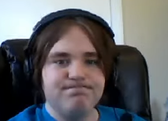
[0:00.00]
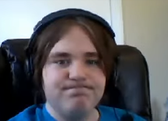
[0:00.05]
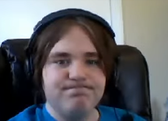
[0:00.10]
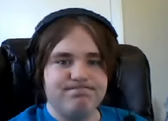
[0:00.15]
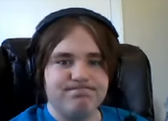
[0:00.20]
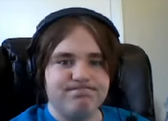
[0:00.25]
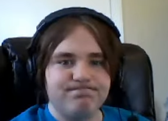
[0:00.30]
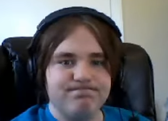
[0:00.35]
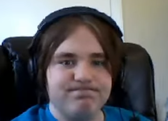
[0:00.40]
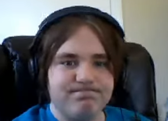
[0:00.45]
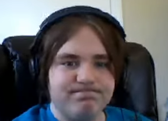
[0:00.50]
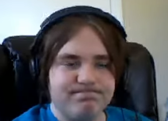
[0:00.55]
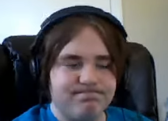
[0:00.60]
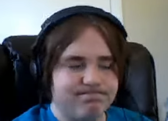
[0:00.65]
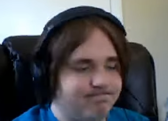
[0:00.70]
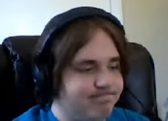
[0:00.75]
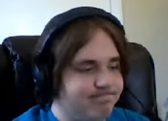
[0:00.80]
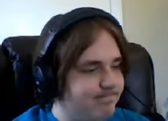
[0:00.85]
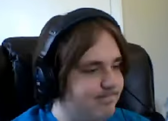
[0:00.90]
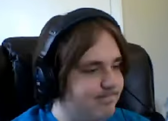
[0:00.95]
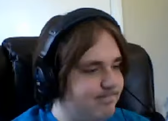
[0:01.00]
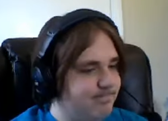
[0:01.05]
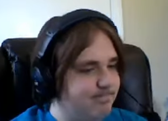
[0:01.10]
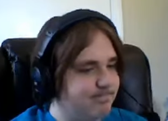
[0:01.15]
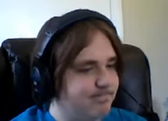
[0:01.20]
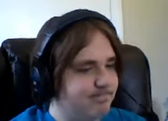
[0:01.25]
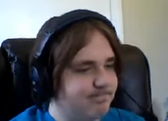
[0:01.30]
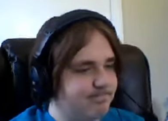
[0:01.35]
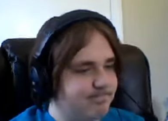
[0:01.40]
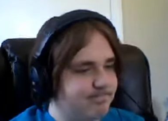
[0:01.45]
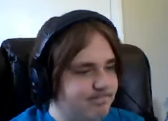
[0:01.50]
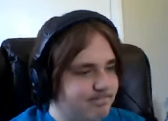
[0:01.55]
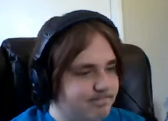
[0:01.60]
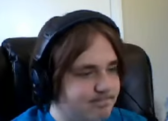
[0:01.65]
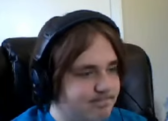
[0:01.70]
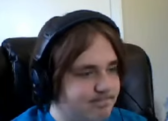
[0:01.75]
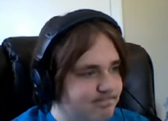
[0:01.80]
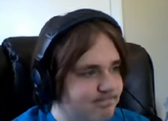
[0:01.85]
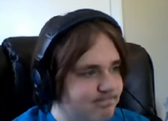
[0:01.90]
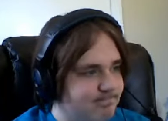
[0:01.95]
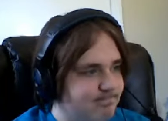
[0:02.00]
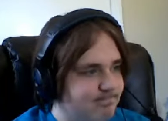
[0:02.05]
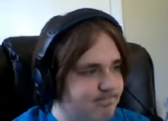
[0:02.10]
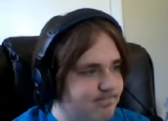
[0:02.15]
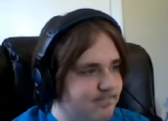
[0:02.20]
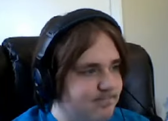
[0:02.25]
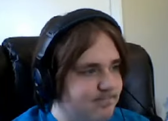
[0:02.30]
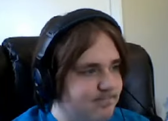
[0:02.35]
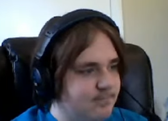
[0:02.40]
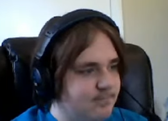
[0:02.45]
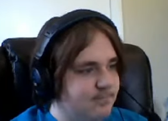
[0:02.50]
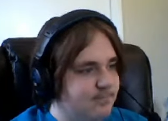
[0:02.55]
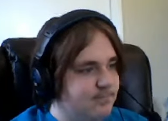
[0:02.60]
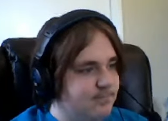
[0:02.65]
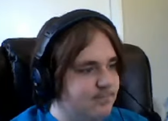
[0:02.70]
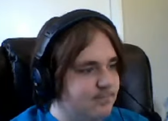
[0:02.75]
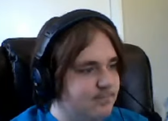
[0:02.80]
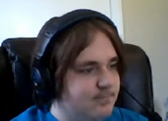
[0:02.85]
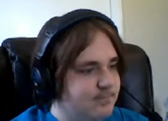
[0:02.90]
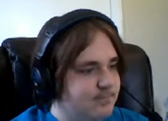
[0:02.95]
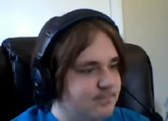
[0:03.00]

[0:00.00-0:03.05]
(no one is talking)